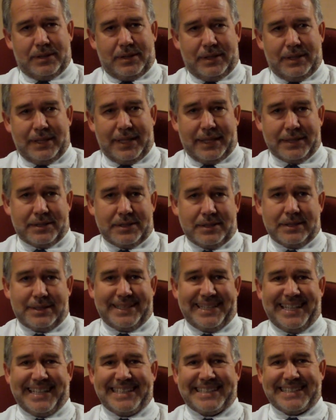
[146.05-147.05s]
in essence an
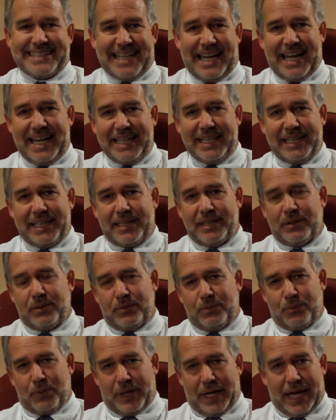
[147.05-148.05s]
anxiety
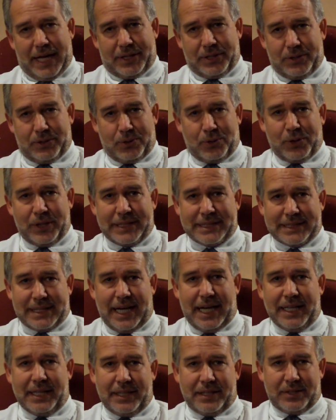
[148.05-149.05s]
reaction or
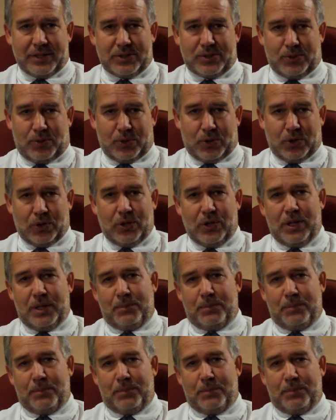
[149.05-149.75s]
anxiety disorder